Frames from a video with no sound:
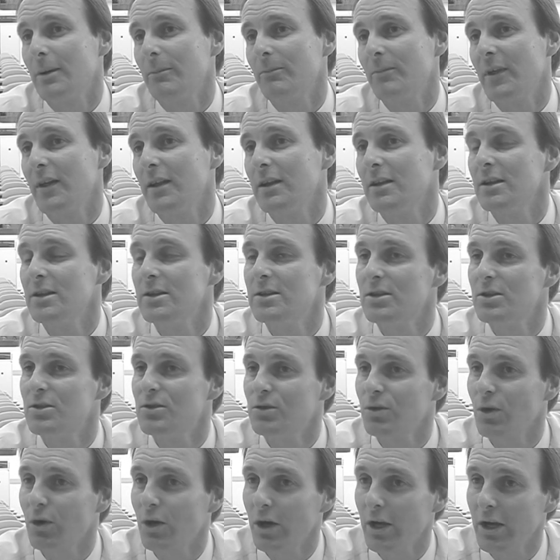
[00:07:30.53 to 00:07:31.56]
they need to
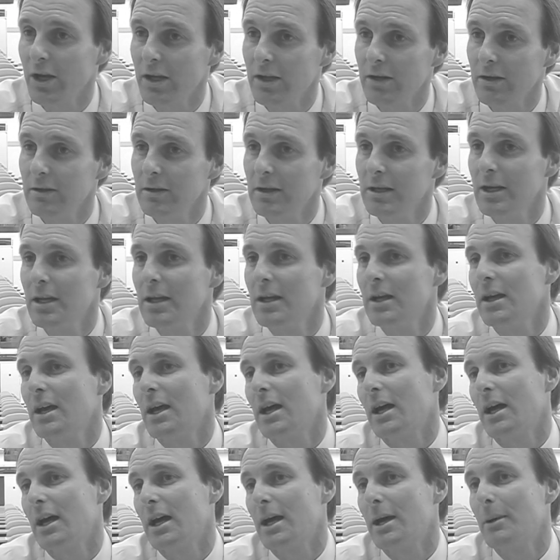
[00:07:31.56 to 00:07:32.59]
try and
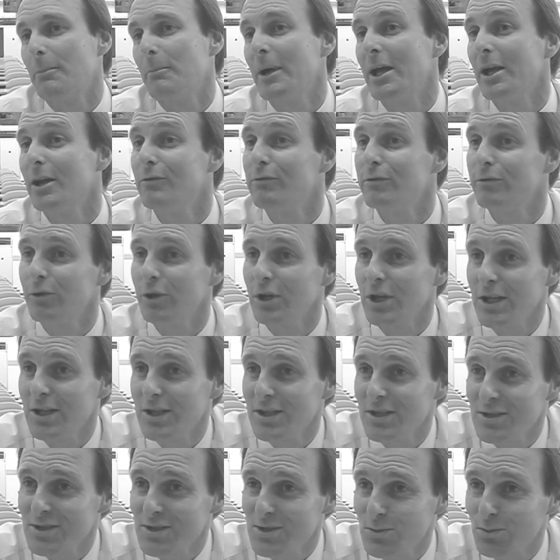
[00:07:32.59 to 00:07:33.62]
make
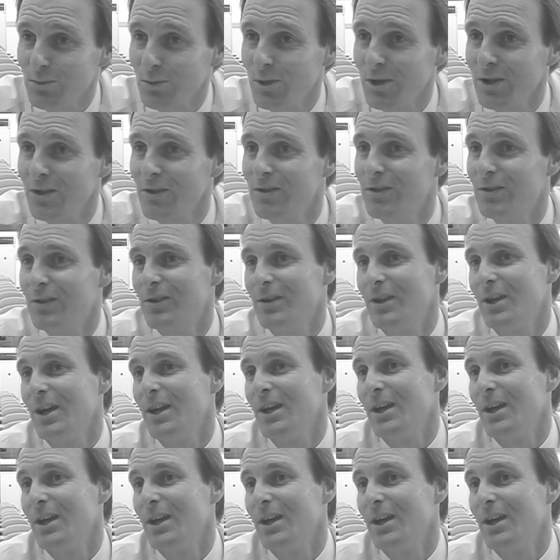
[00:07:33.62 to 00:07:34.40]
friends with